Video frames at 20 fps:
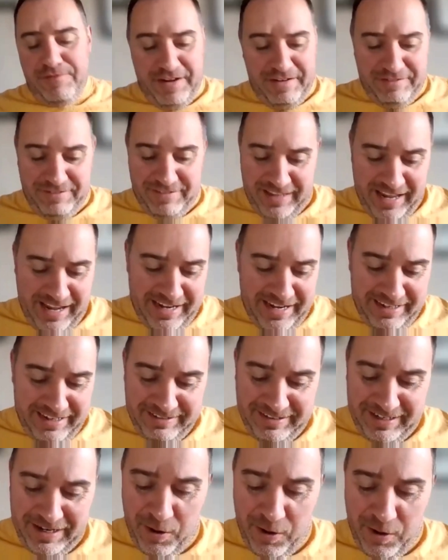
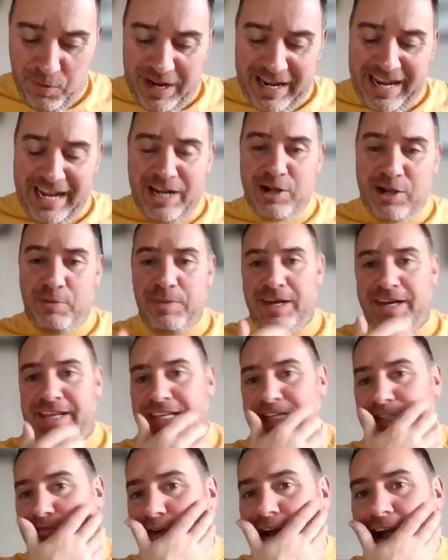15, here come the
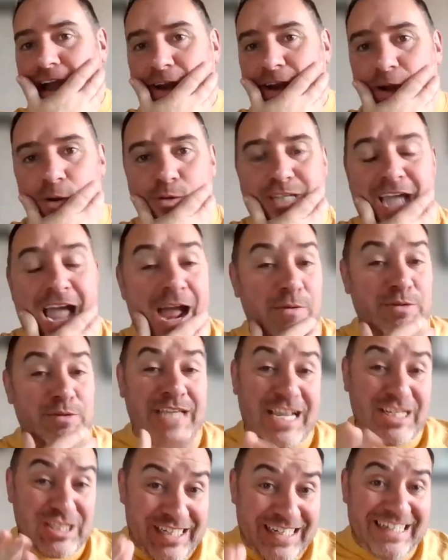Leeds Rhinos. I was
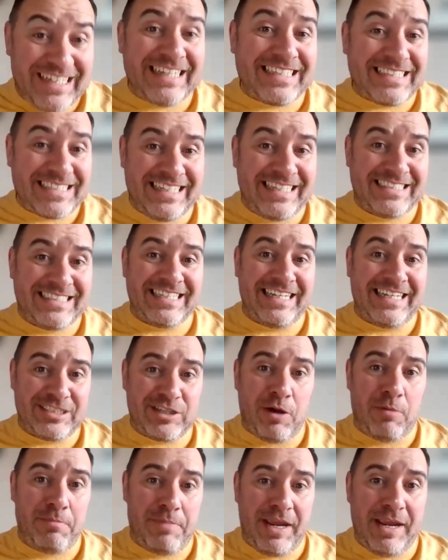actually listening to this
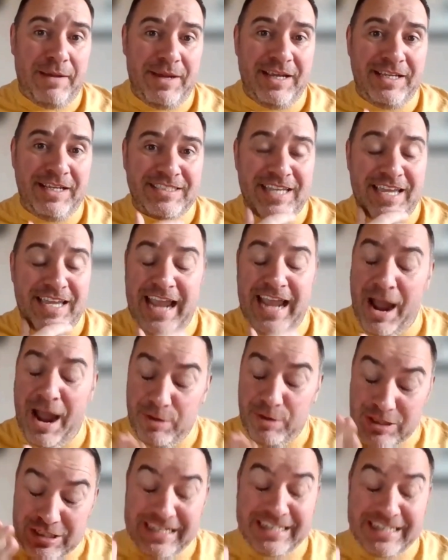on BBC. I
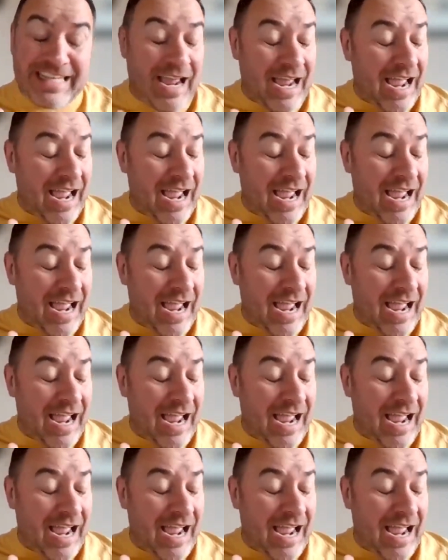was listening.